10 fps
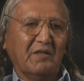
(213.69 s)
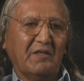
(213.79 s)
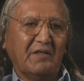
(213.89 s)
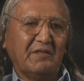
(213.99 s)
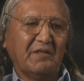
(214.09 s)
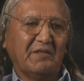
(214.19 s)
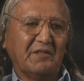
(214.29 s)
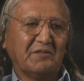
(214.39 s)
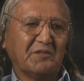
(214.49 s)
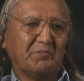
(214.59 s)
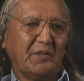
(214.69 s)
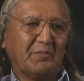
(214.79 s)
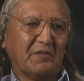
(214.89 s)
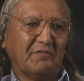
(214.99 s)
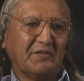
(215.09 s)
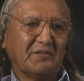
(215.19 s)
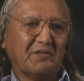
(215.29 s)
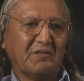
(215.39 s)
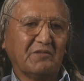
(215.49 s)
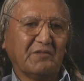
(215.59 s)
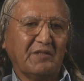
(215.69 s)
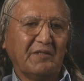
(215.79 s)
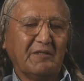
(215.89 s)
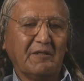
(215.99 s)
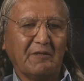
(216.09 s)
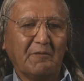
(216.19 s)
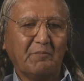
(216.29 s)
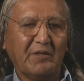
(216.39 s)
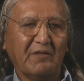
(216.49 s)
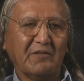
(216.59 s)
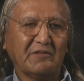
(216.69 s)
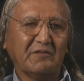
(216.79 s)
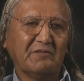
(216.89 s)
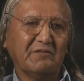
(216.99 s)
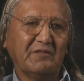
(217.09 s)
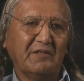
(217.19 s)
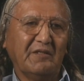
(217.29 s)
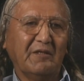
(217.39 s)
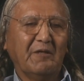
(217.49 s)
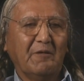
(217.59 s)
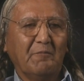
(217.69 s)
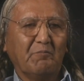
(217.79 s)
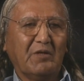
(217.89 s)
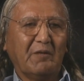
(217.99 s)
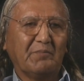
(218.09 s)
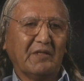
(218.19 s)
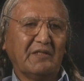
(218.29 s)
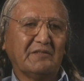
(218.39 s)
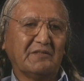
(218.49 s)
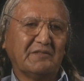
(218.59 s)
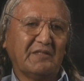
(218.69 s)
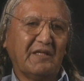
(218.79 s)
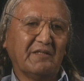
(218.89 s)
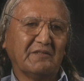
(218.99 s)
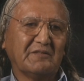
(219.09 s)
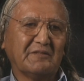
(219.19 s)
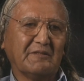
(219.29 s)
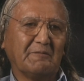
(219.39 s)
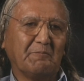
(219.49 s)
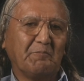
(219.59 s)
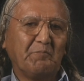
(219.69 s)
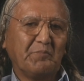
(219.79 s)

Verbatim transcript: that the indigenous people of this country, in comparison to the population status, um,